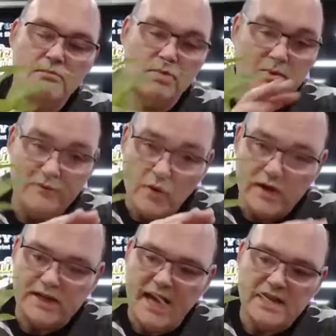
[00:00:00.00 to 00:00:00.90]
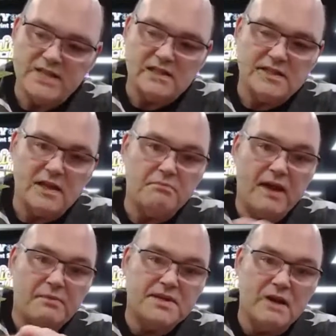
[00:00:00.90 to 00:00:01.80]
But before it dies, it will send
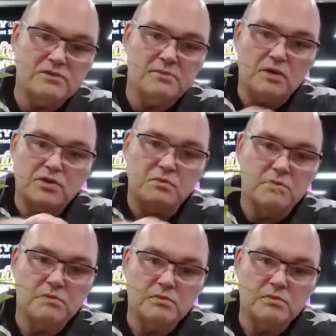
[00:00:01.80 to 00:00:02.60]
babies out at bottom.